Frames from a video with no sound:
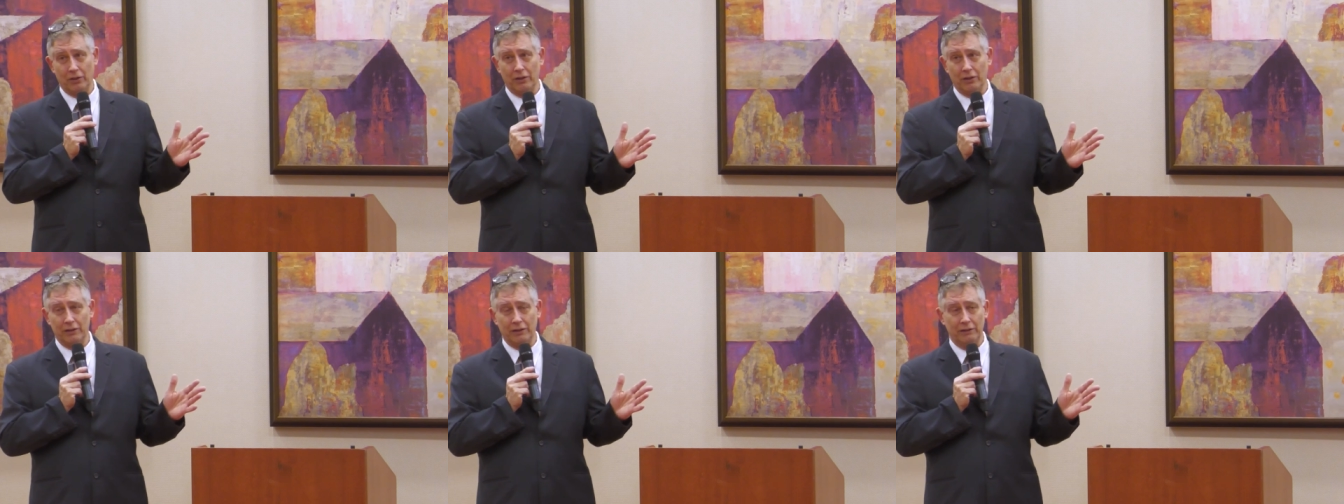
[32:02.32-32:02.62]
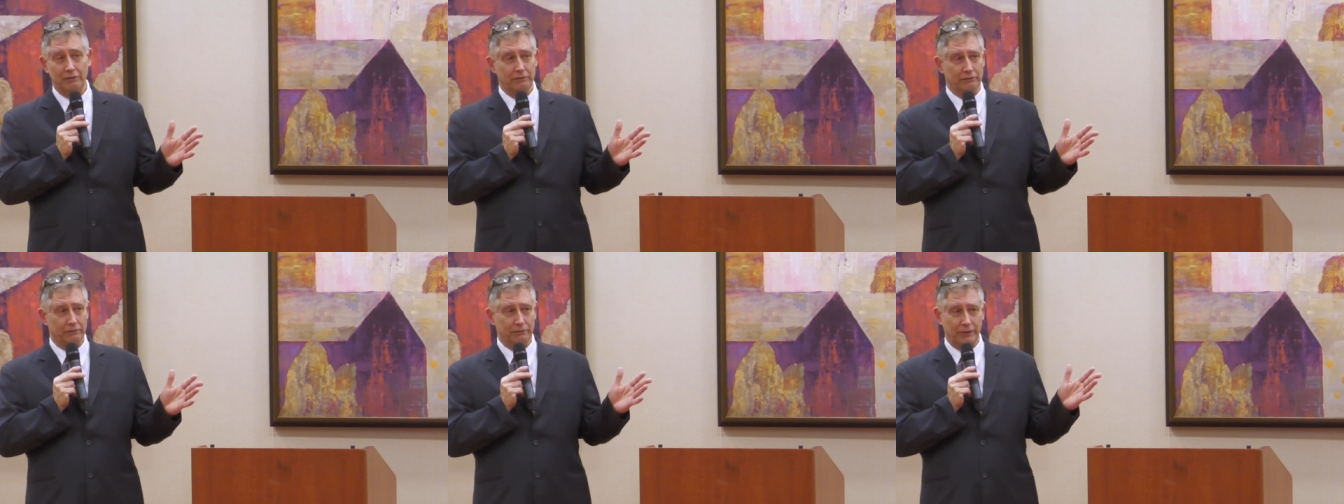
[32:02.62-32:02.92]

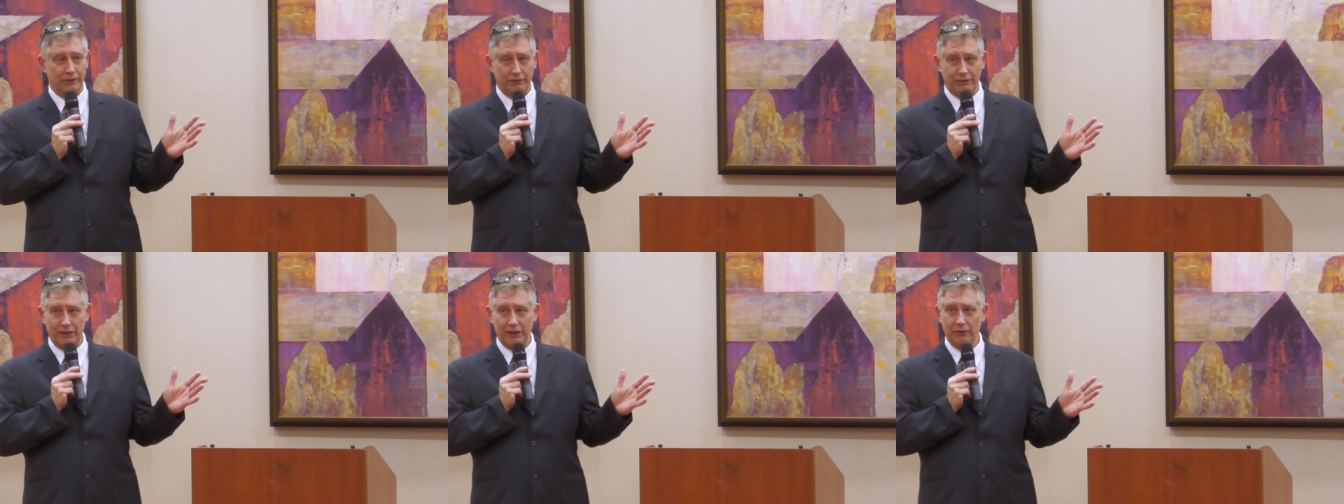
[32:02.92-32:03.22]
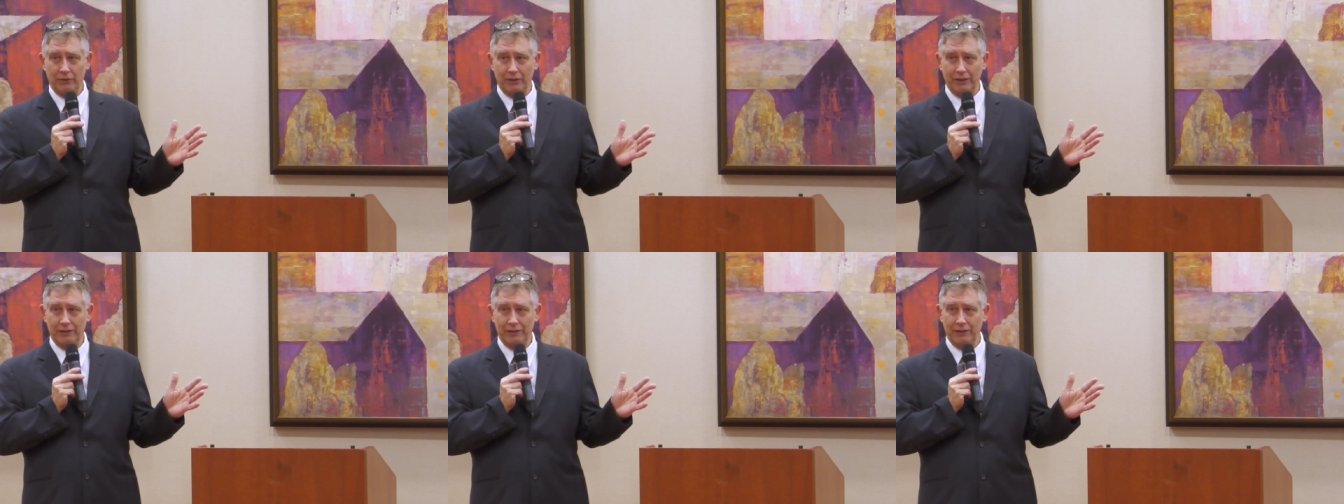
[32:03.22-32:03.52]
talking fifty
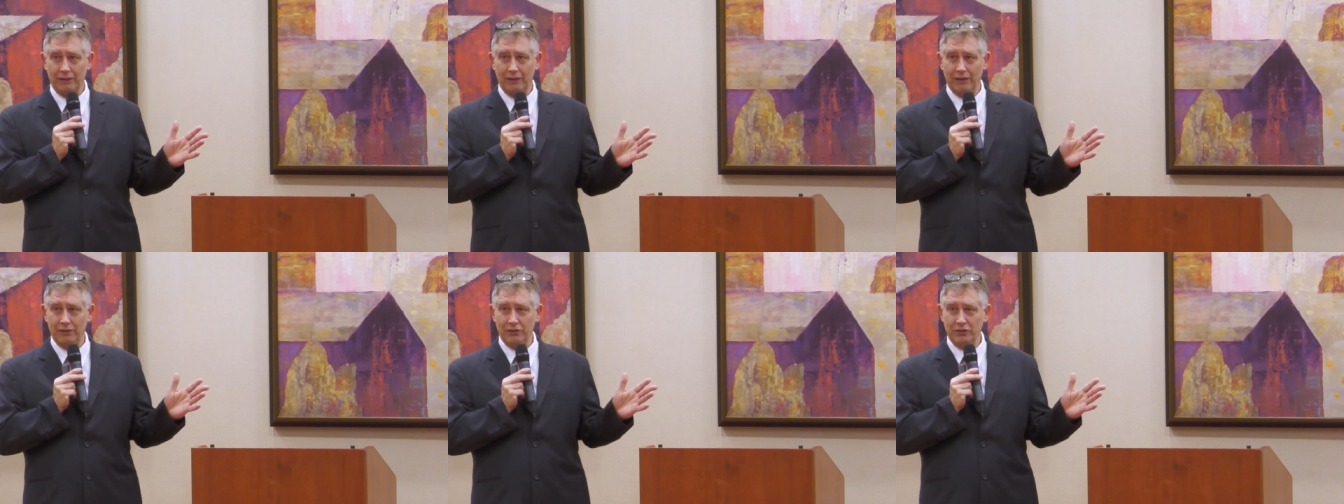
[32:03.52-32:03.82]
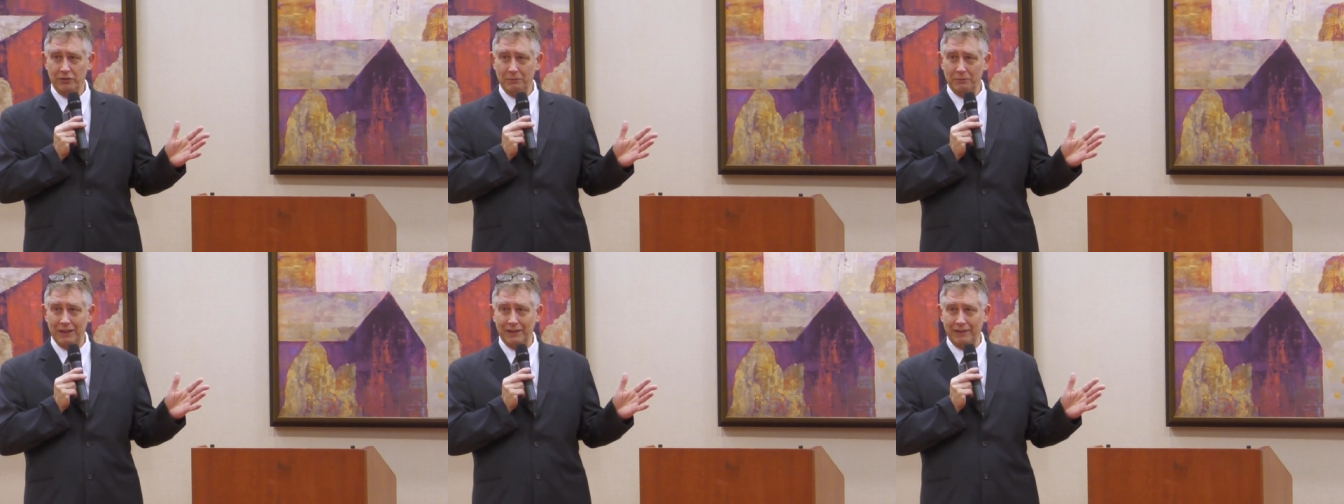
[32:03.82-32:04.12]
to a hundred
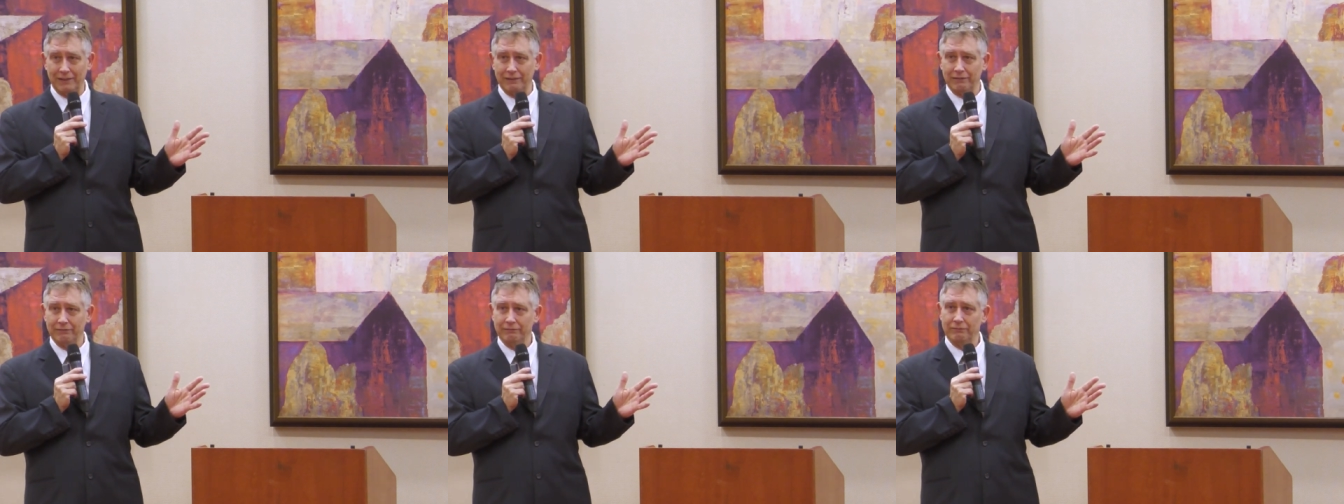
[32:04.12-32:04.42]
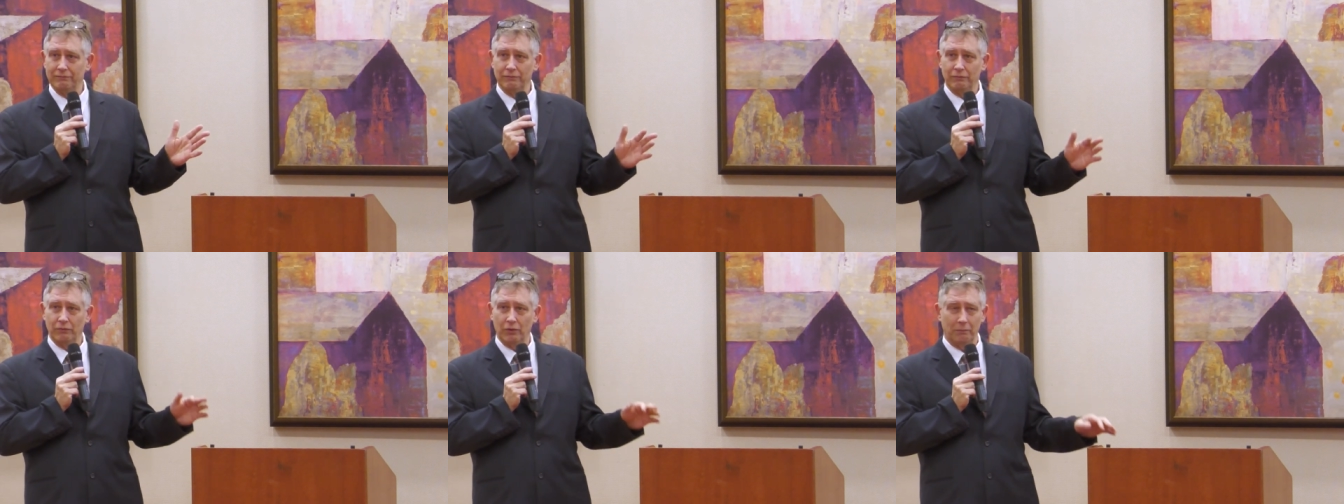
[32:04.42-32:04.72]
dollars a month
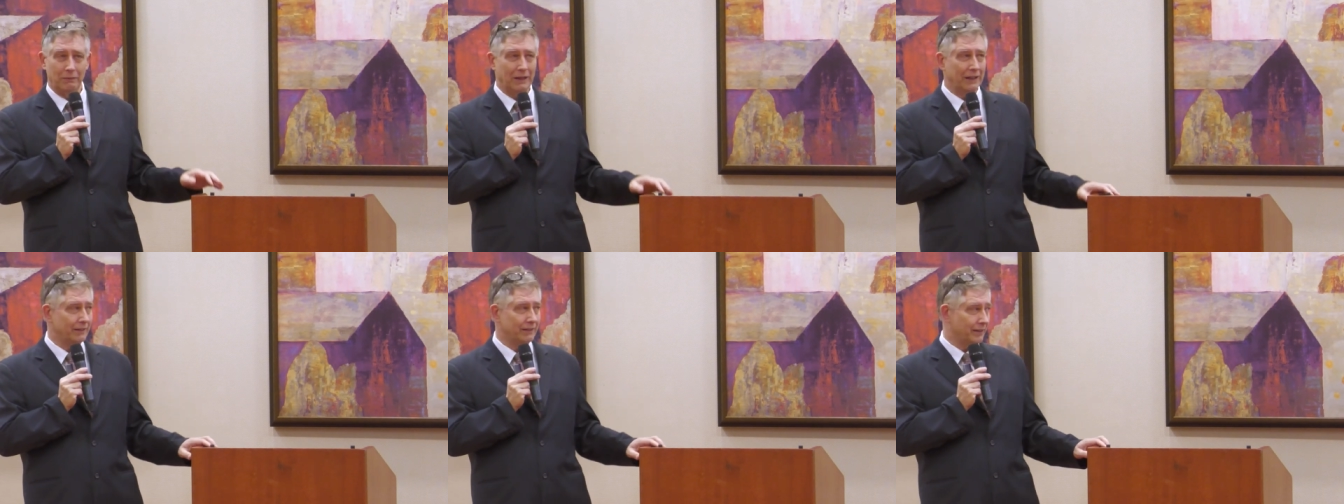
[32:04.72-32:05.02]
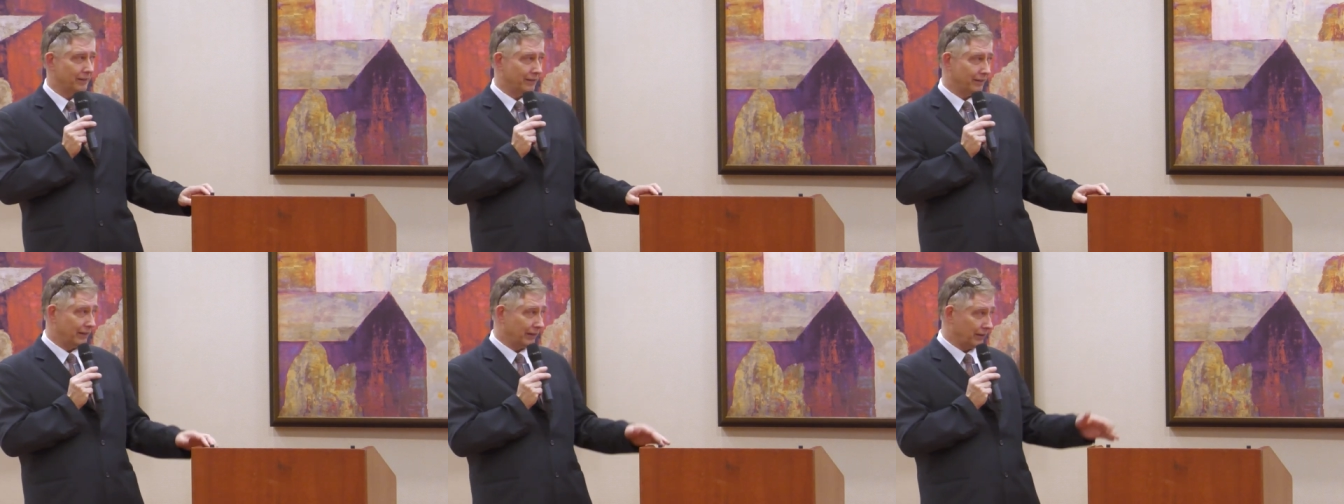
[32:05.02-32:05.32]
for
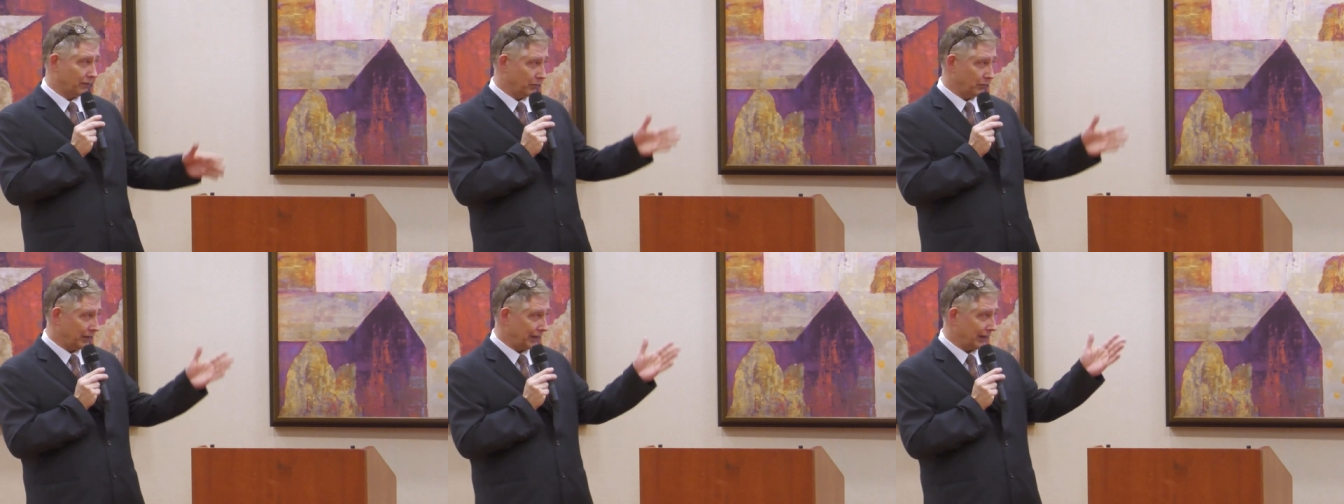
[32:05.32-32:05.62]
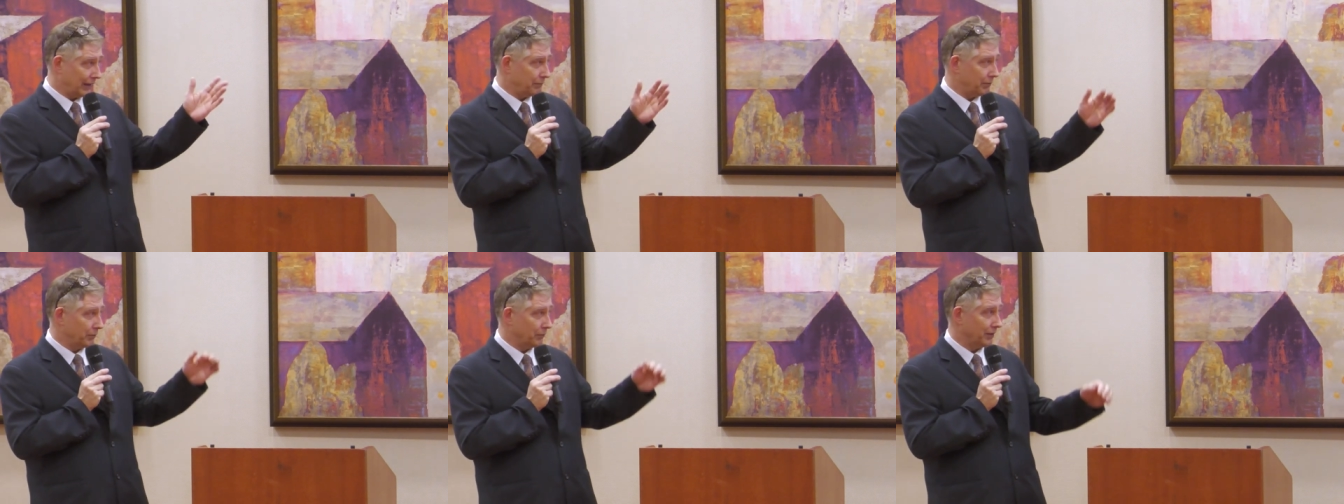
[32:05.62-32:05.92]
medicines. That's what
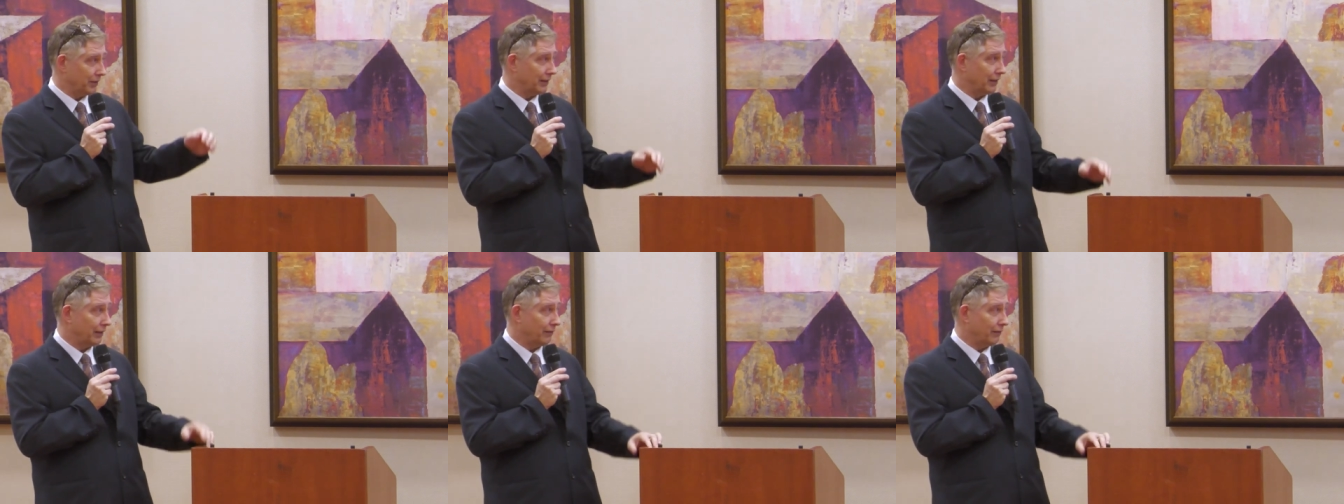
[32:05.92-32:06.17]
happened with